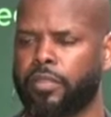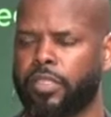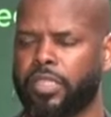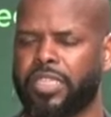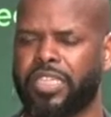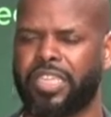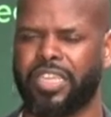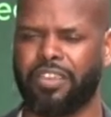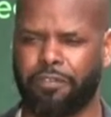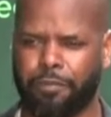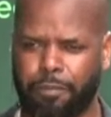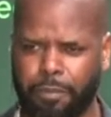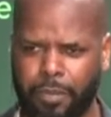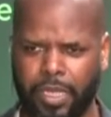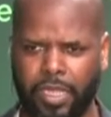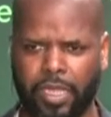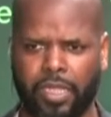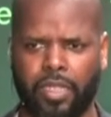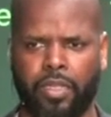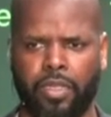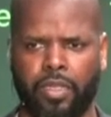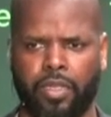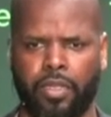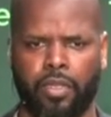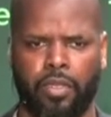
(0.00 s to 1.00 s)
to give
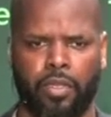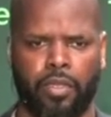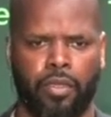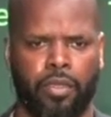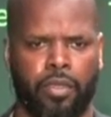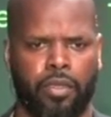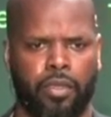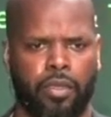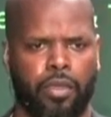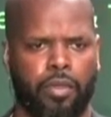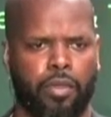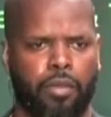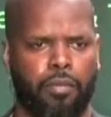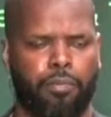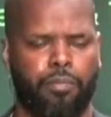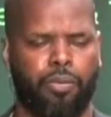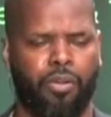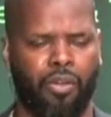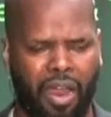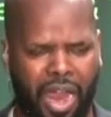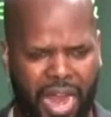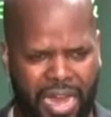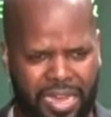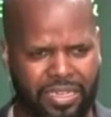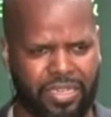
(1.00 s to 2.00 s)
me
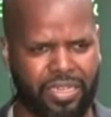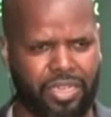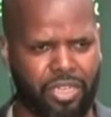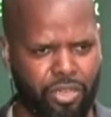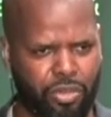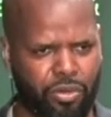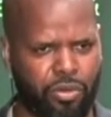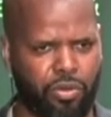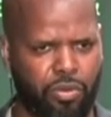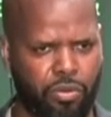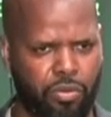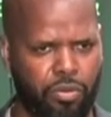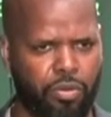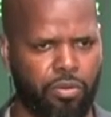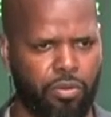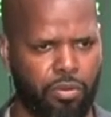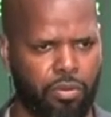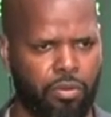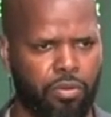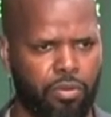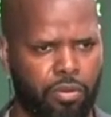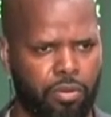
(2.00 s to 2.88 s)
practical